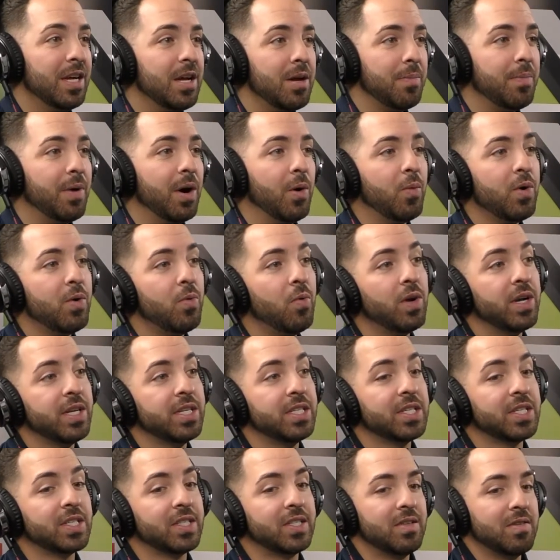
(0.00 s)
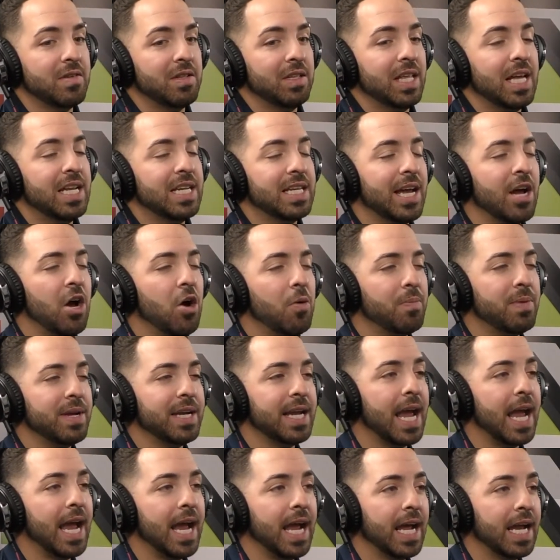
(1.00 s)
But we want to just lend a helping
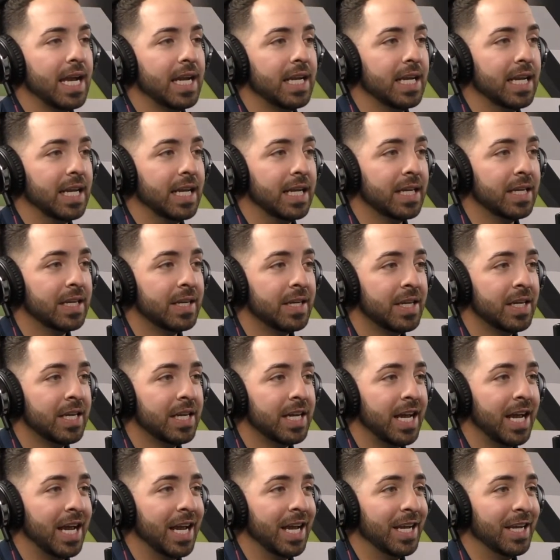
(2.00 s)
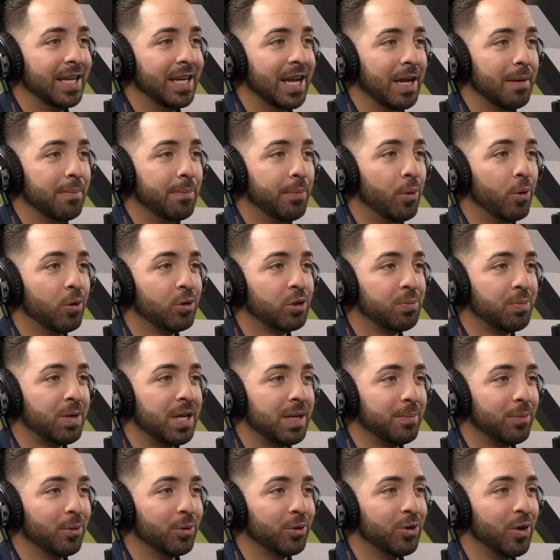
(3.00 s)
hand and push
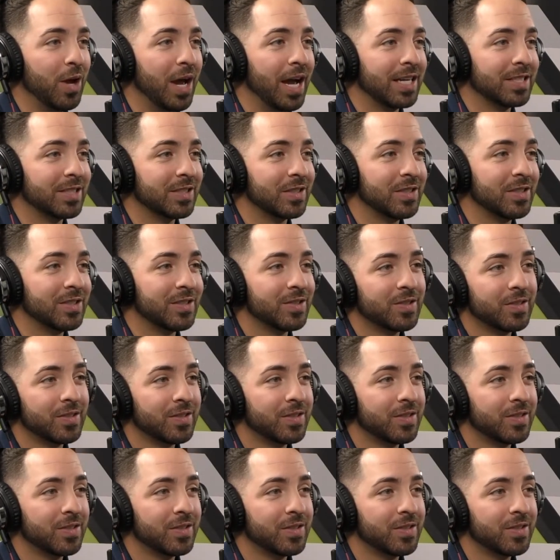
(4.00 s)
people to excellence.